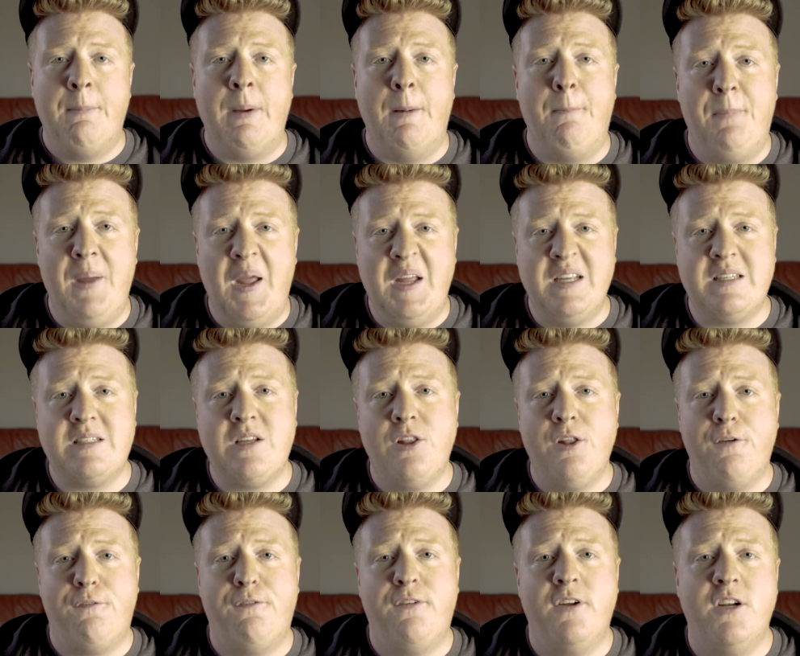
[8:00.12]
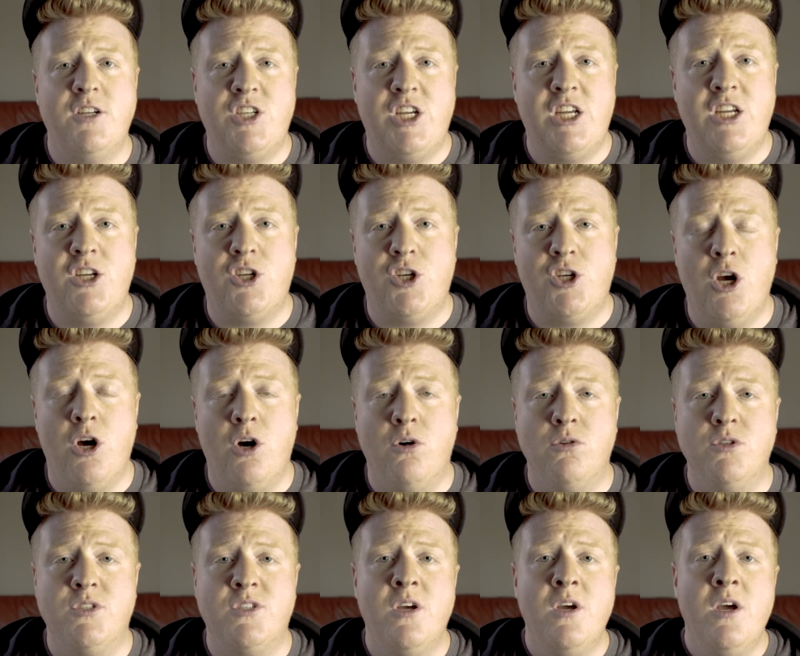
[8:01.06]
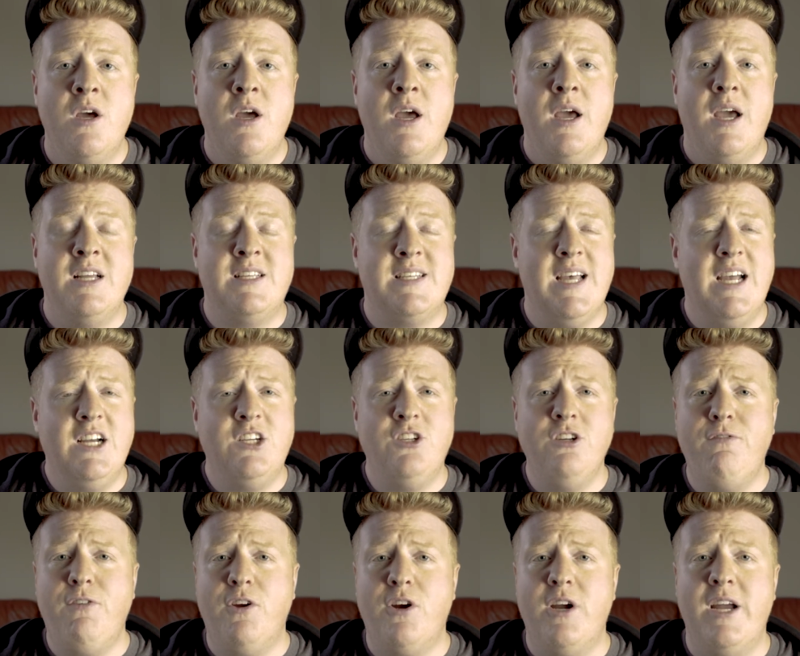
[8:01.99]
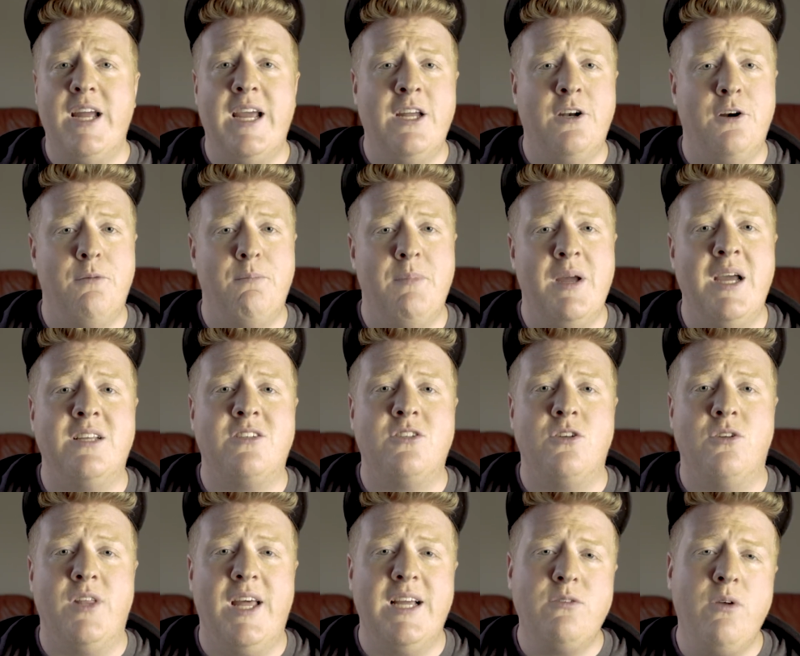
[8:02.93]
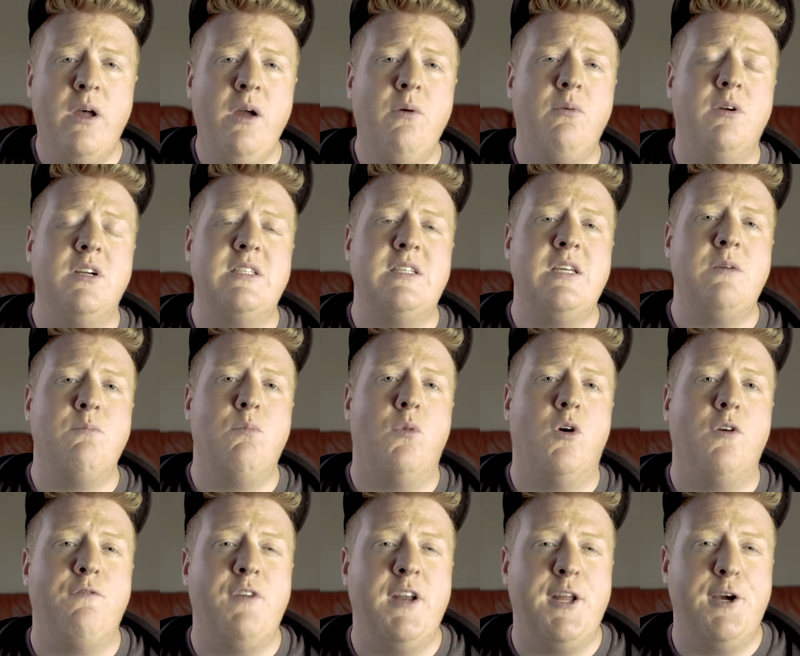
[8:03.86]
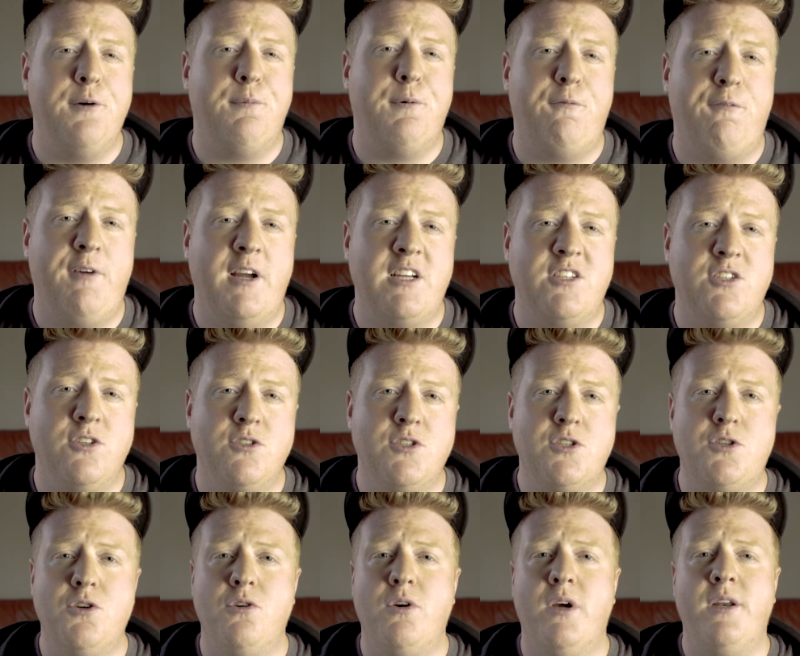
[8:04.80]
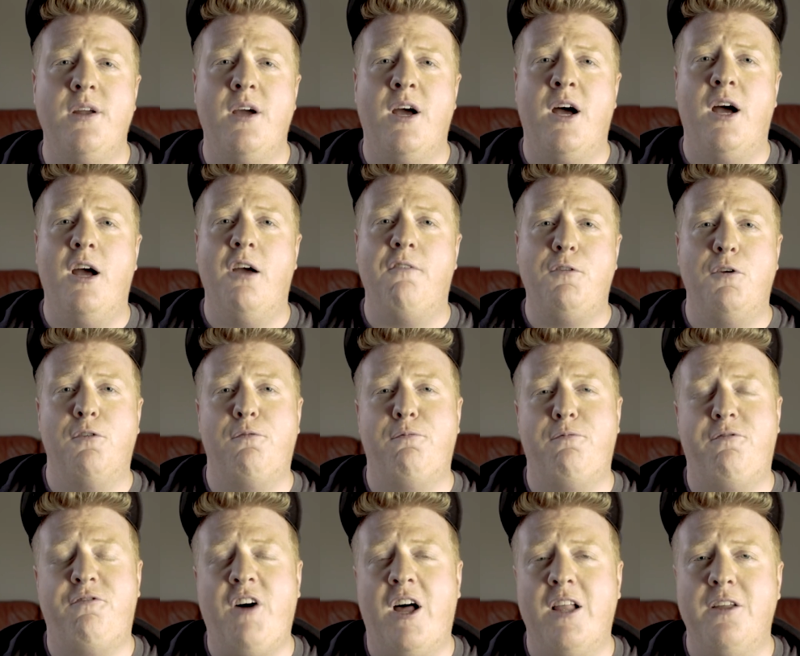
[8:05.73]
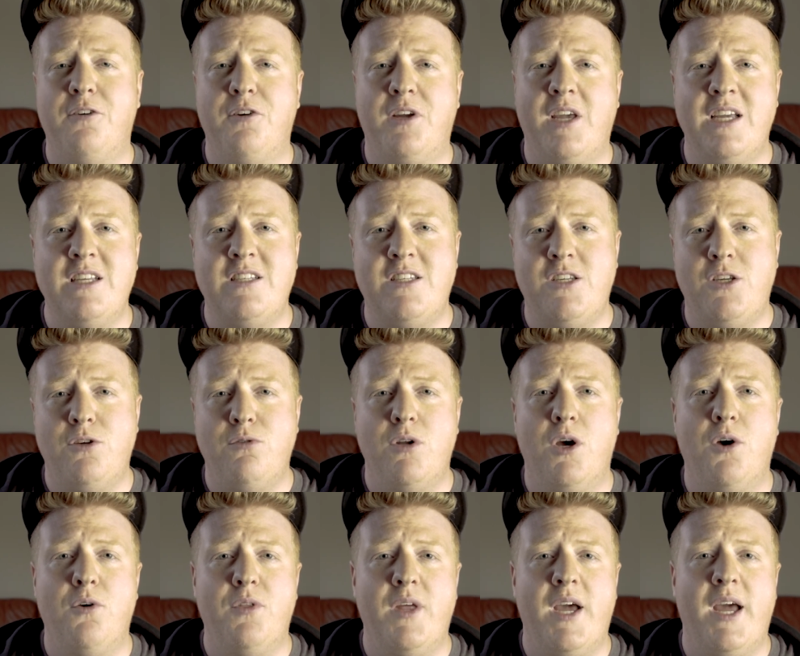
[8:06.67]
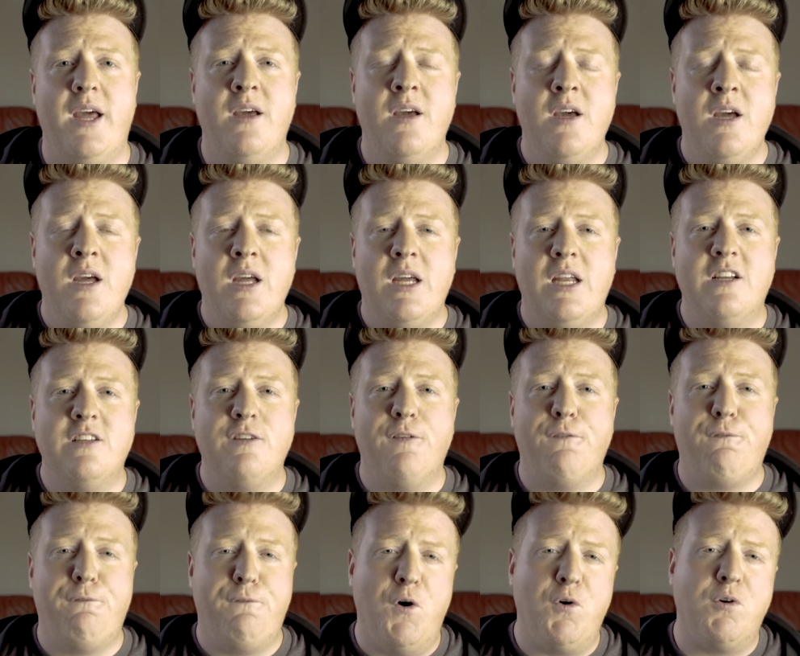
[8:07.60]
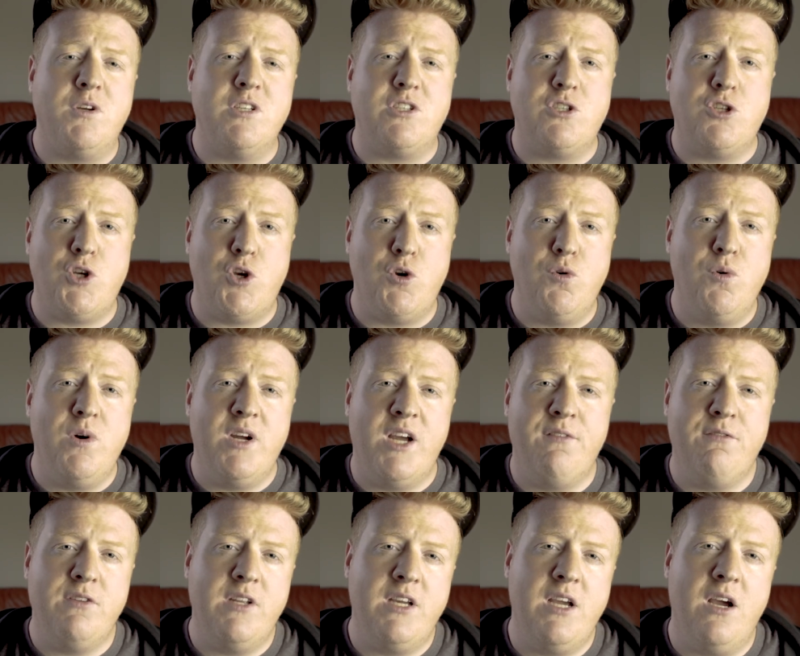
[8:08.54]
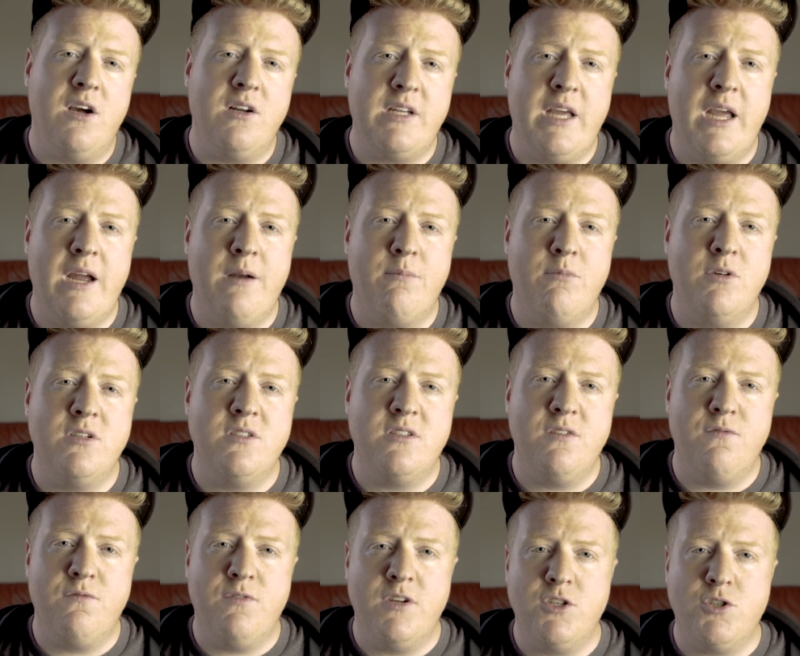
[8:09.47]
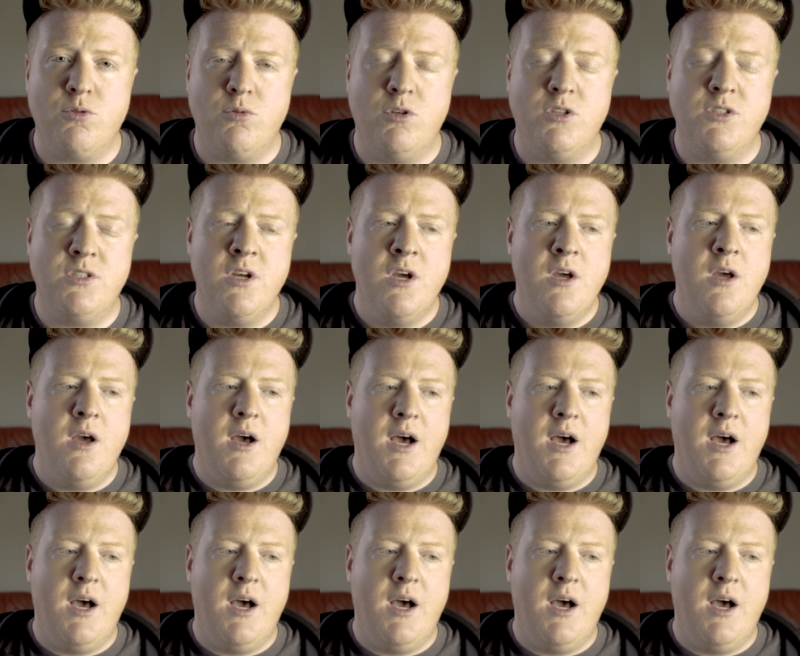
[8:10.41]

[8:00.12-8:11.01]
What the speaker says: But based on the footage he shows, it's actually very hit or miss. So that's why I want to see more video professionals do it. If you've followed Casey, you know that he doesn't focus too heavily on cameras and visuals.